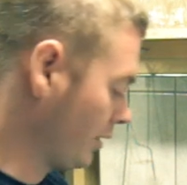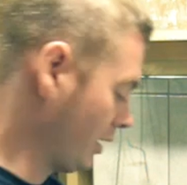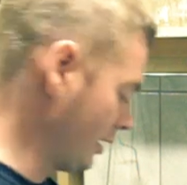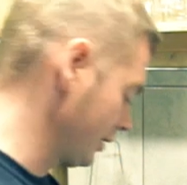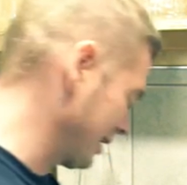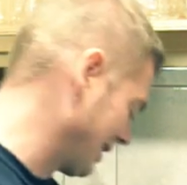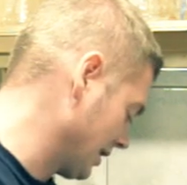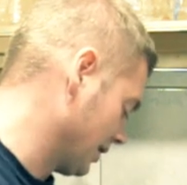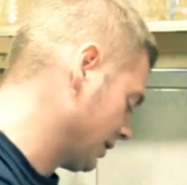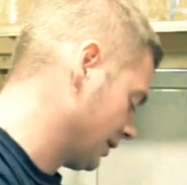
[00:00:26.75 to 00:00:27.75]
is
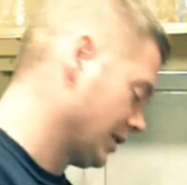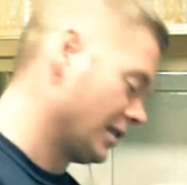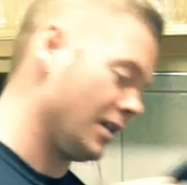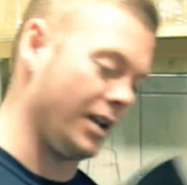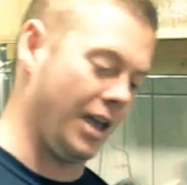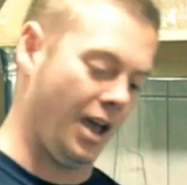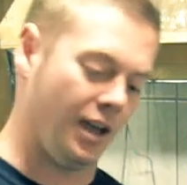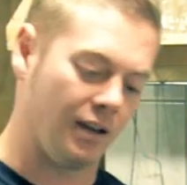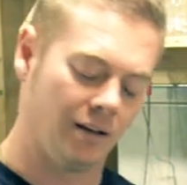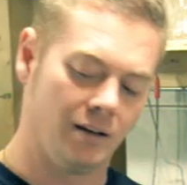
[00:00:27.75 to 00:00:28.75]
a
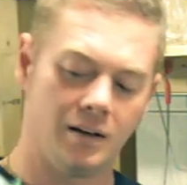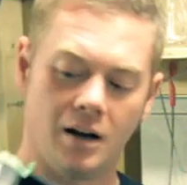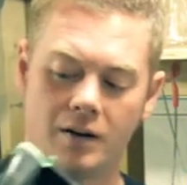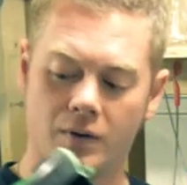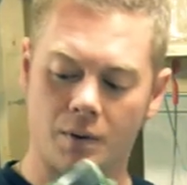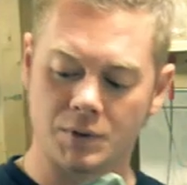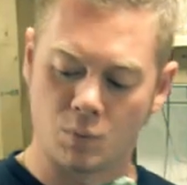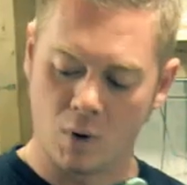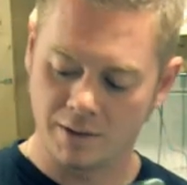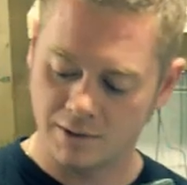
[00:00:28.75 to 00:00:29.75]
keg of what was
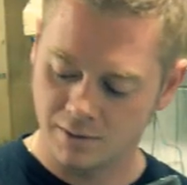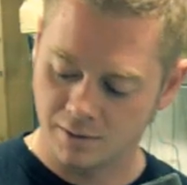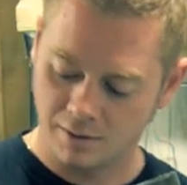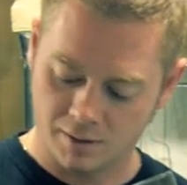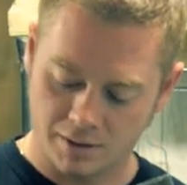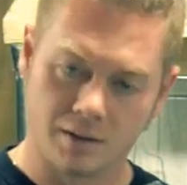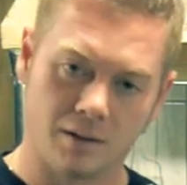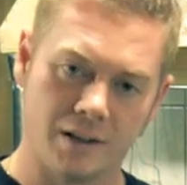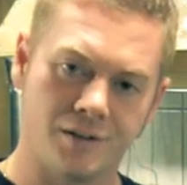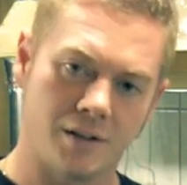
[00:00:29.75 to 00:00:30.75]
once a
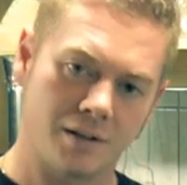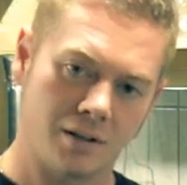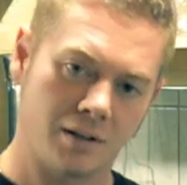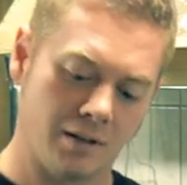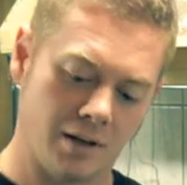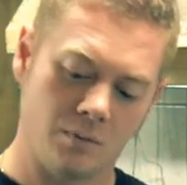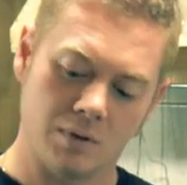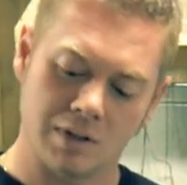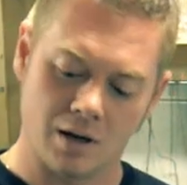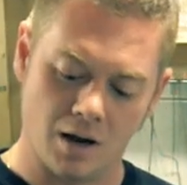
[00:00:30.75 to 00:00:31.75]
delicious,
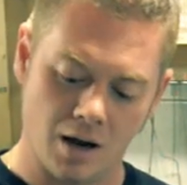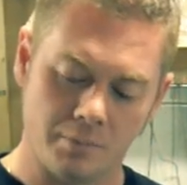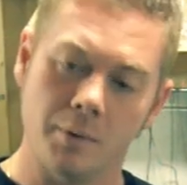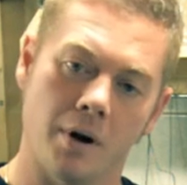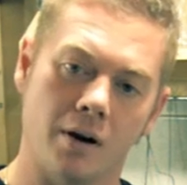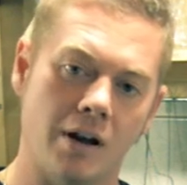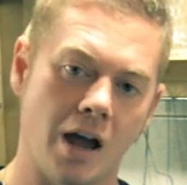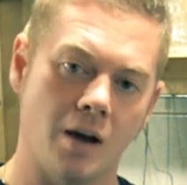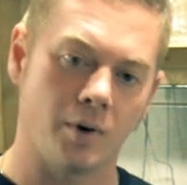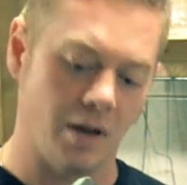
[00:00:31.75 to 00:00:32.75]
continuously hopped American
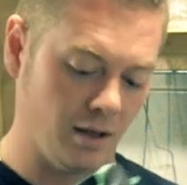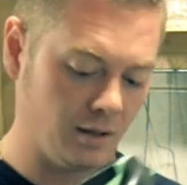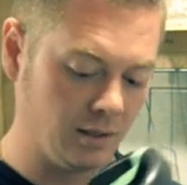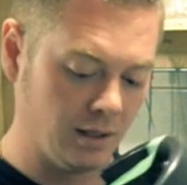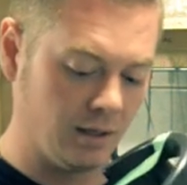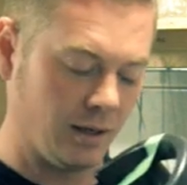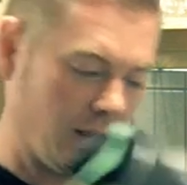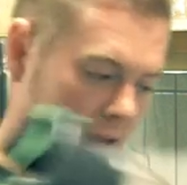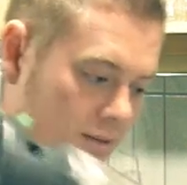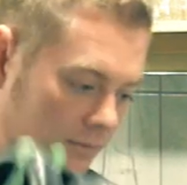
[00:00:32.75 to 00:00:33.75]
Amber Ale,
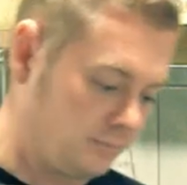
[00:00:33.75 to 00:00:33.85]
and